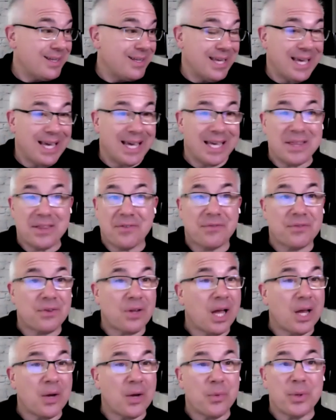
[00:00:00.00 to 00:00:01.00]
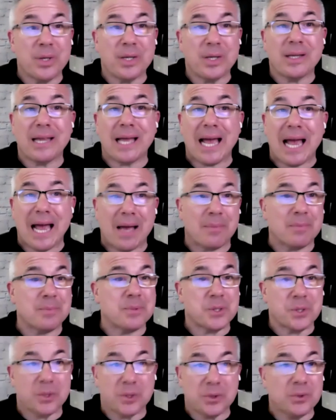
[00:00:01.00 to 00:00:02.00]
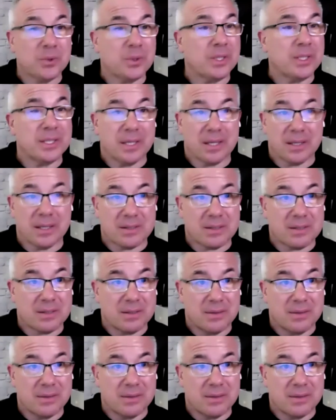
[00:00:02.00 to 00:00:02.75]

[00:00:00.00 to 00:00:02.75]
And the flywheel absolutely does.